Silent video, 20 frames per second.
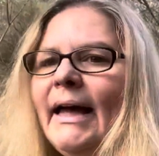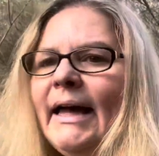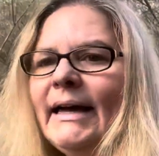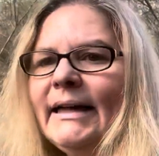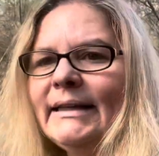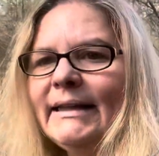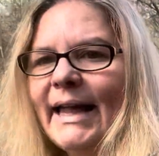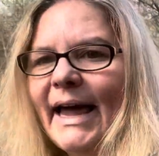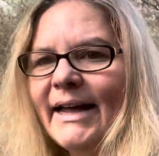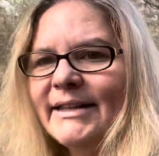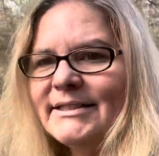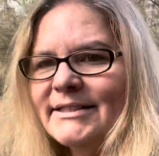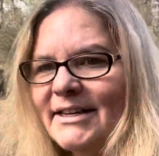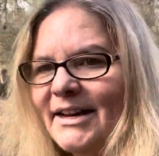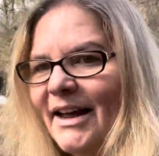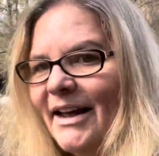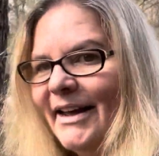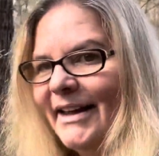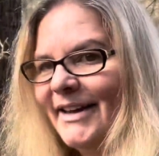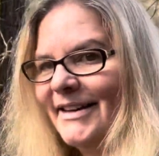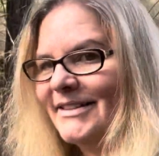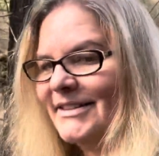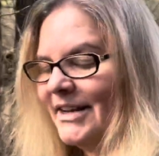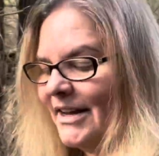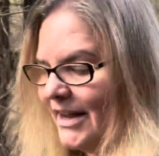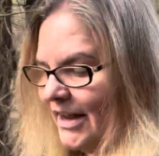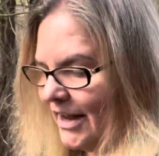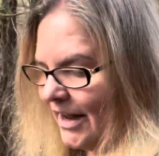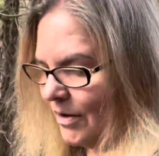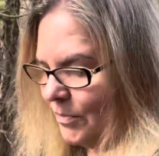Last night,
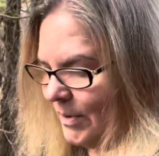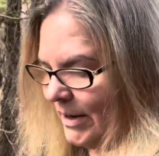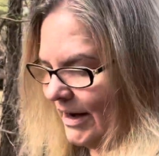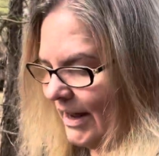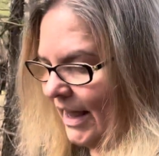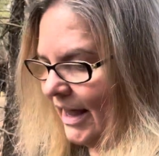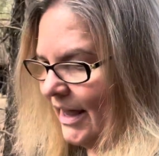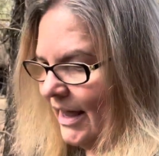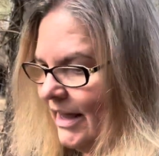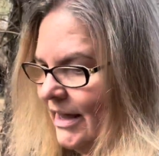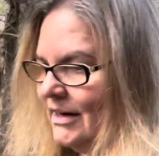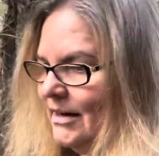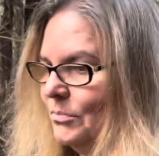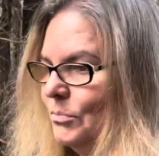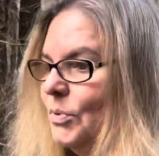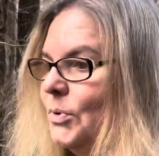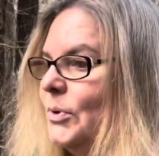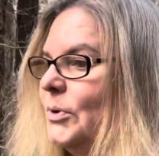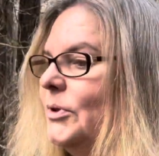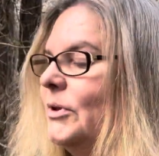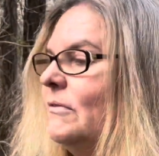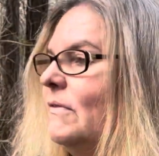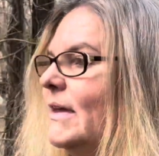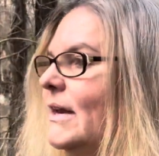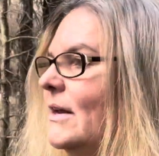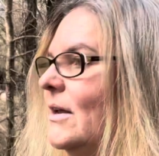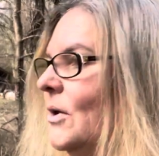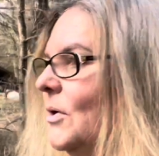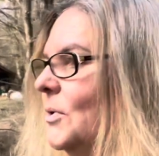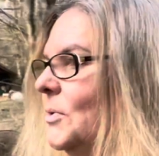I went ahead and pulled the
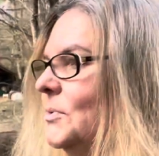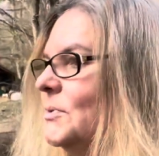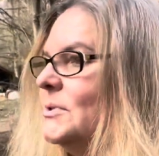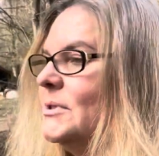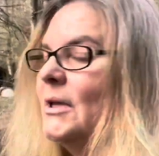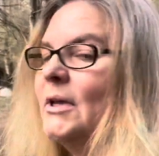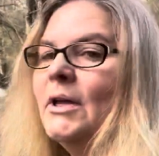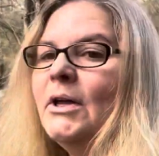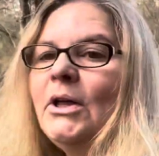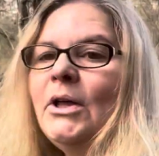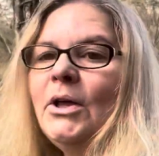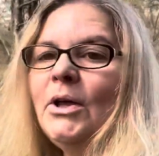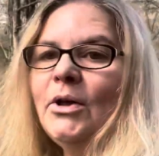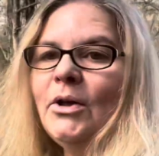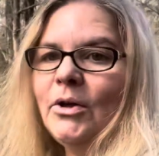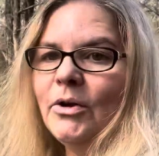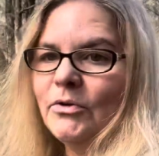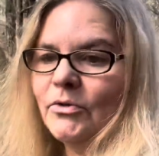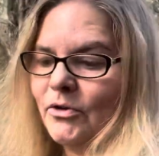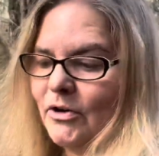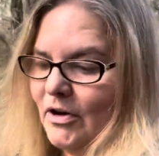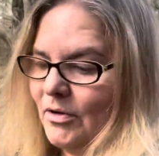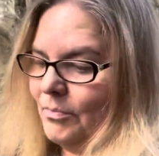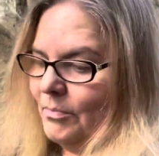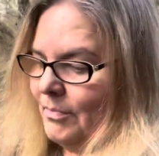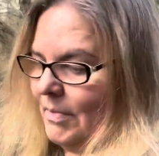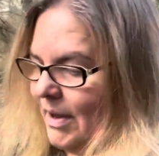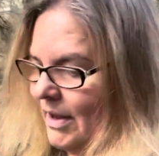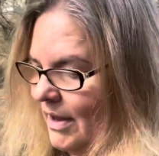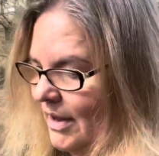videos from
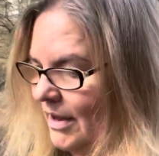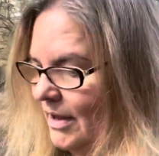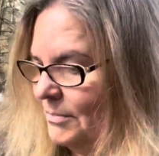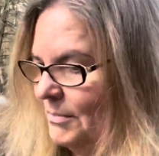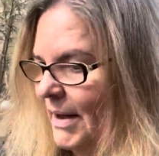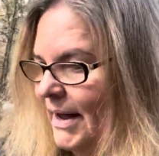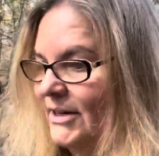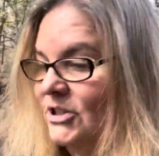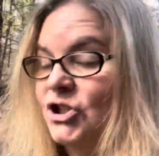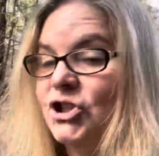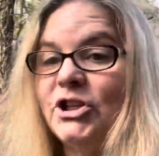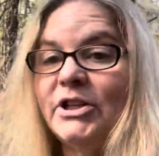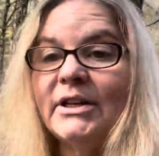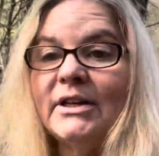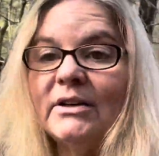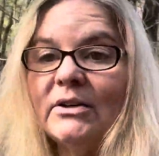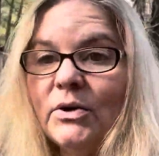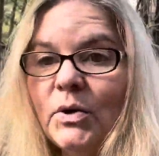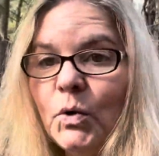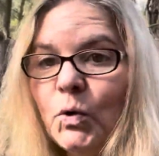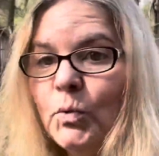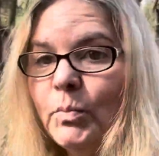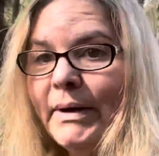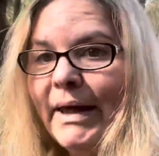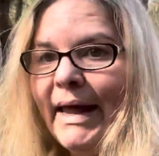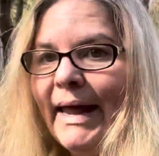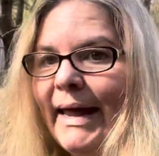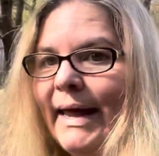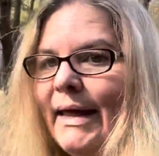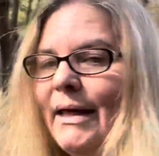my chicken coop
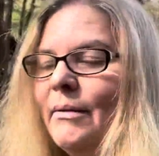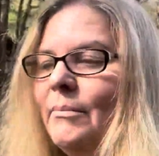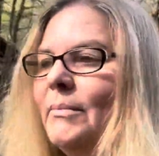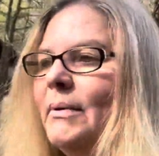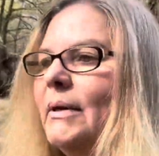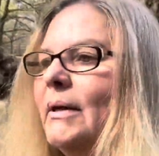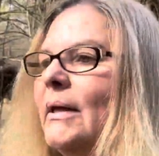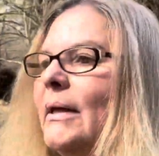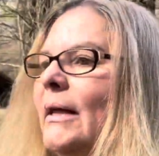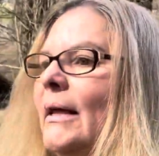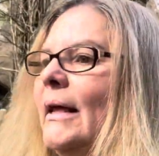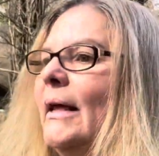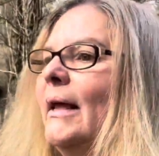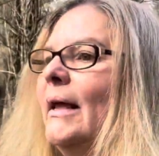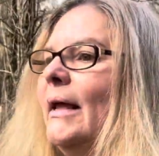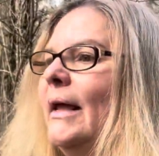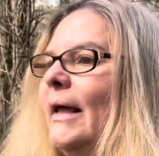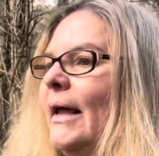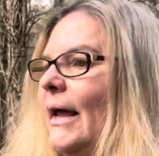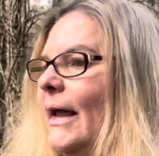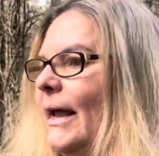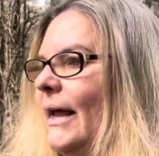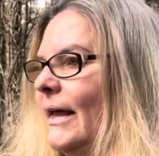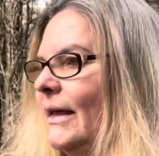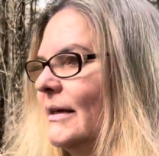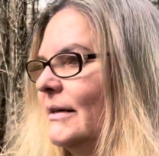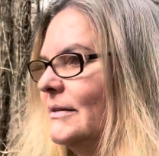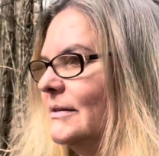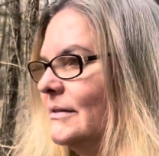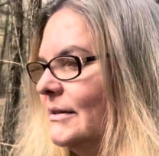cam
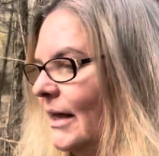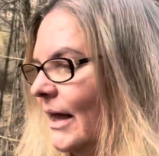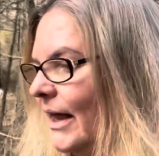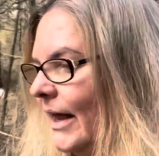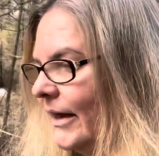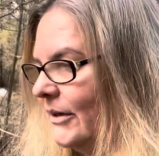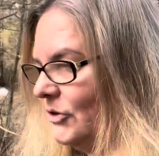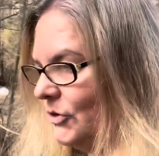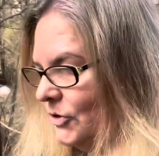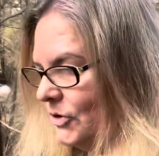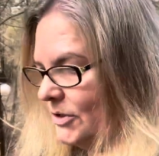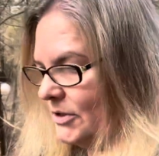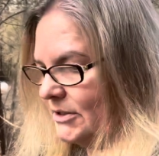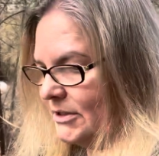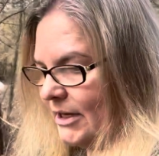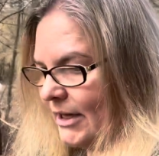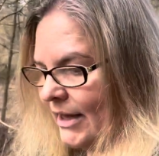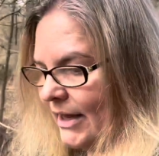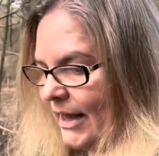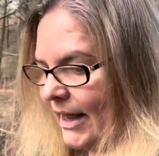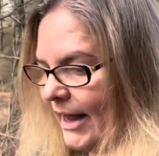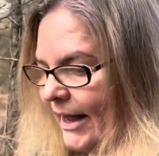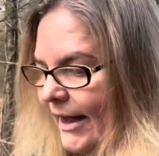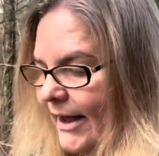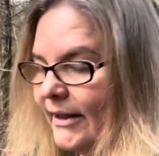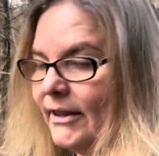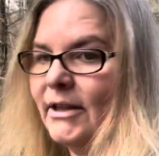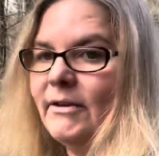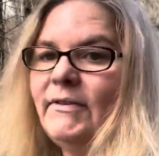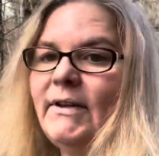and I looked
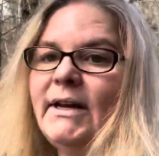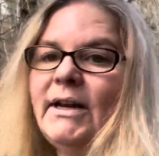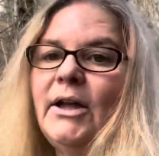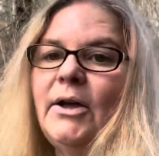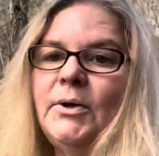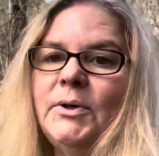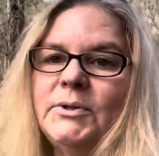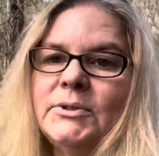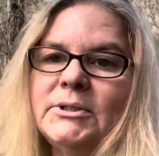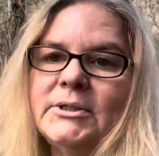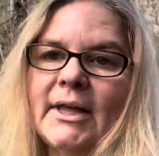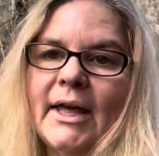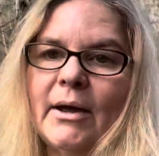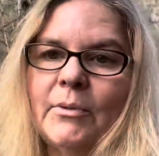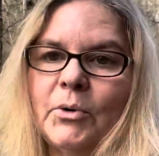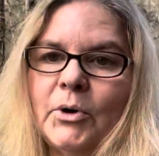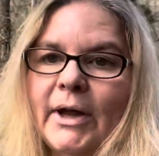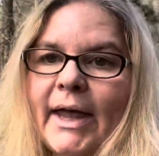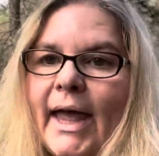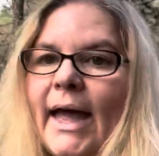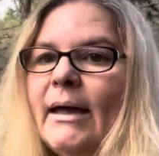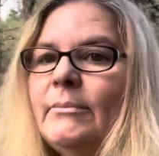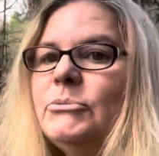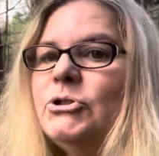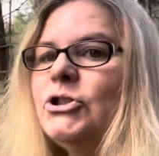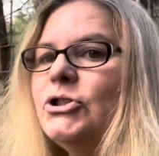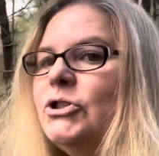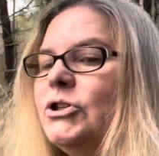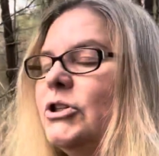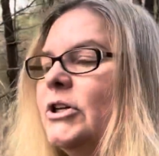at the videos that were
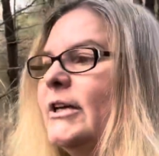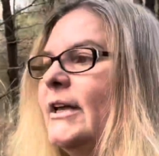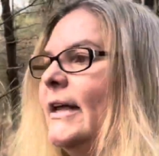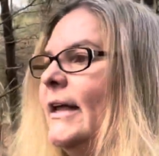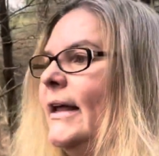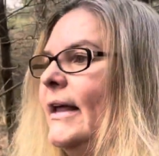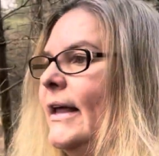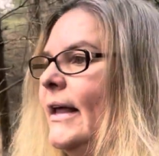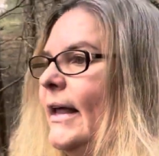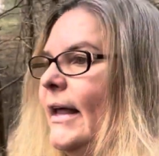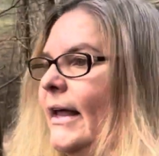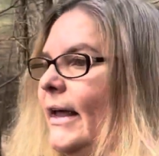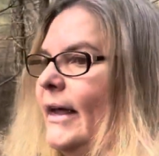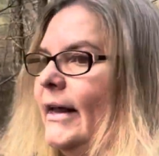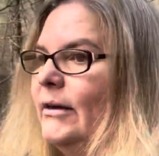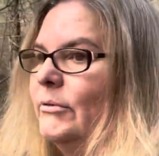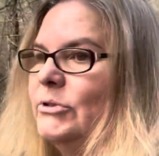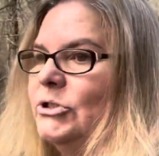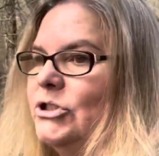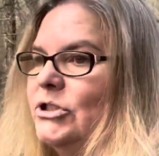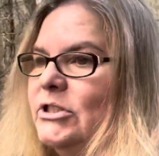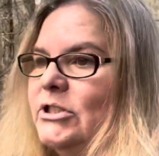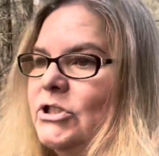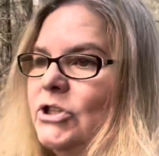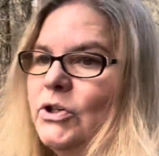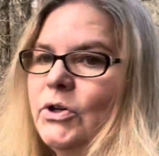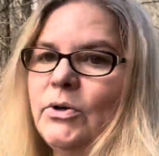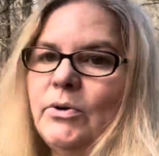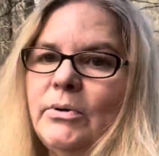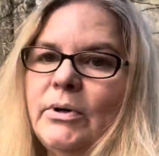captured and it was just
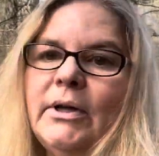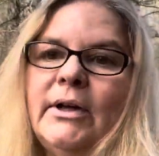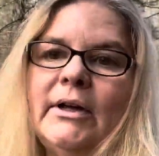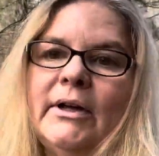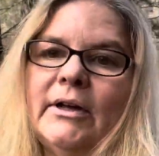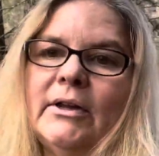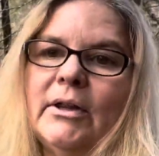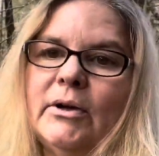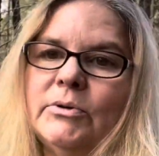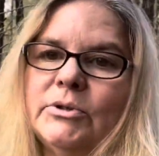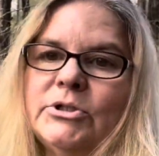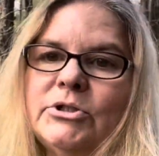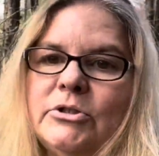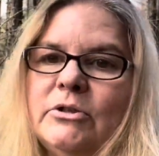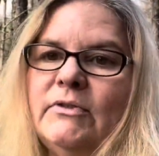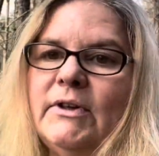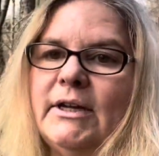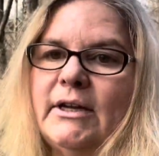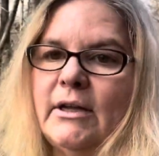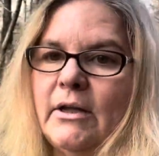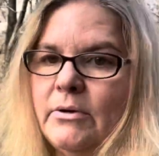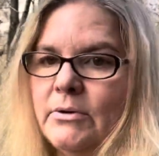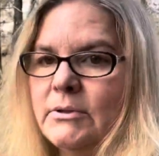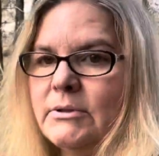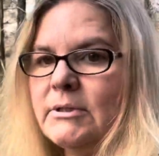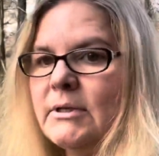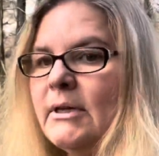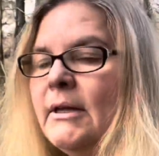two. There was two videos.